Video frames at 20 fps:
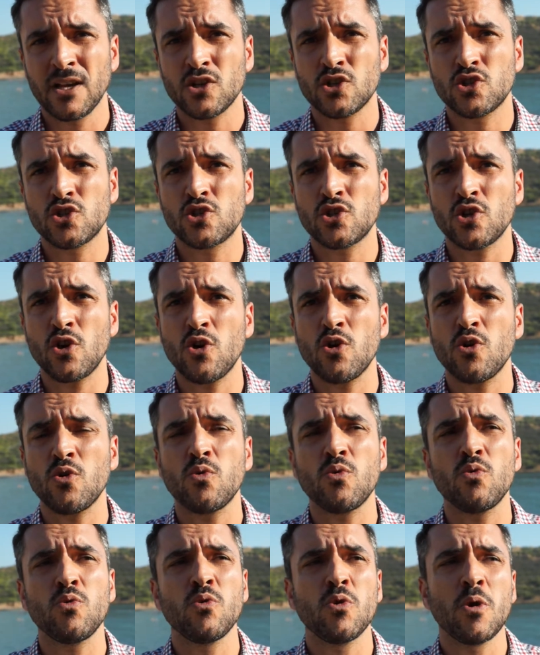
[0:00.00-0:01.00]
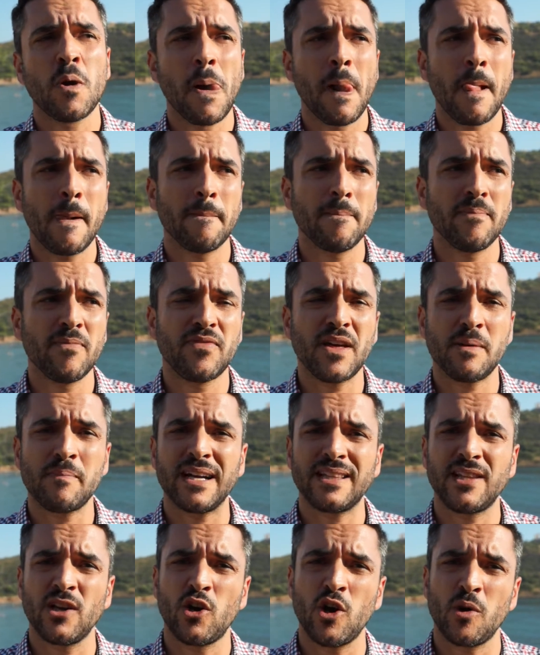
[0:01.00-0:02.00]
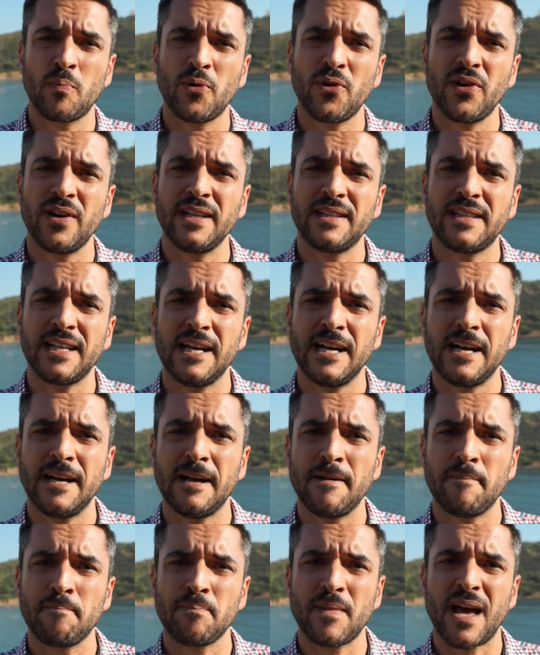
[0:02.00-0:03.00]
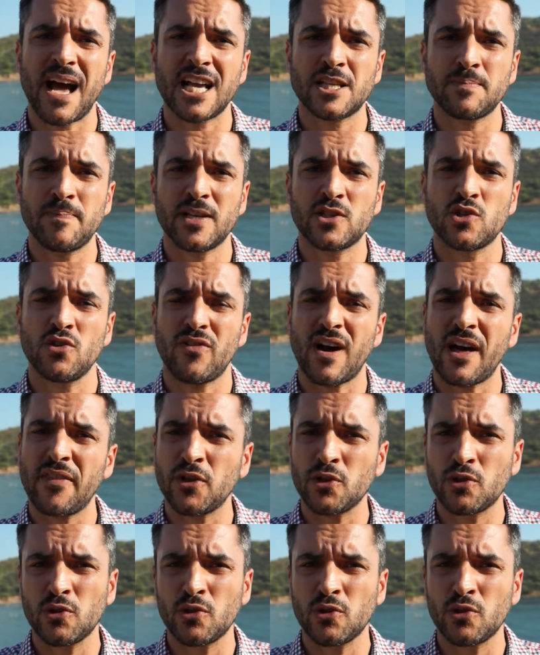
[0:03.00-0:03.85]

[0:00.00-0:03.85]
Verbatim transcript: So they might incorporate um, aspects of other